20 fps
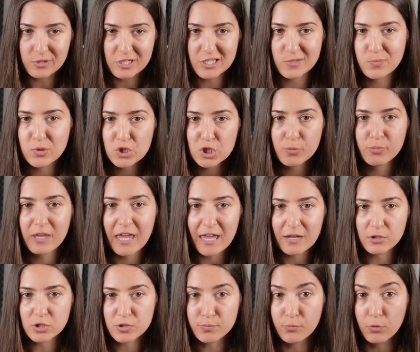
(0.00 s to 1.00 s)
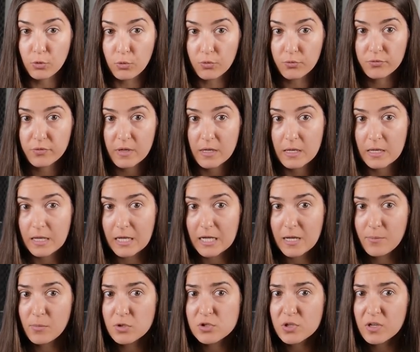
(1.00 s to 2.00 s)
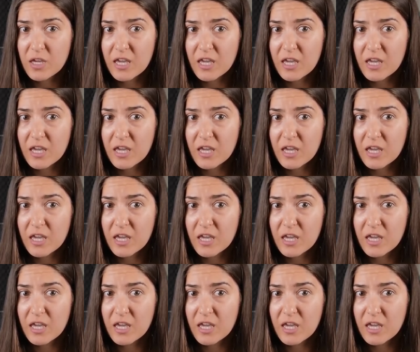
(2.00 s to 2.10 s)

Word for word: This bishop cannot move, and I'm also